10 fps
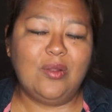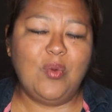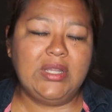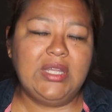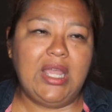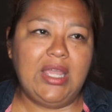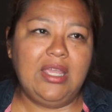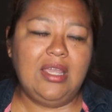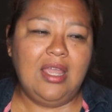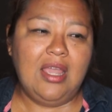one
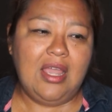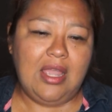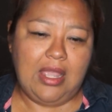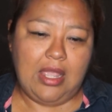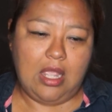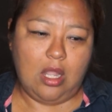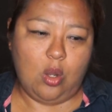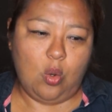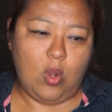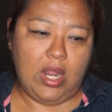day
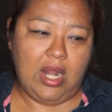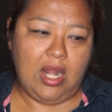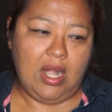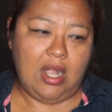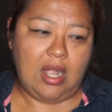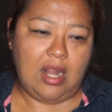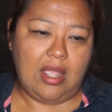where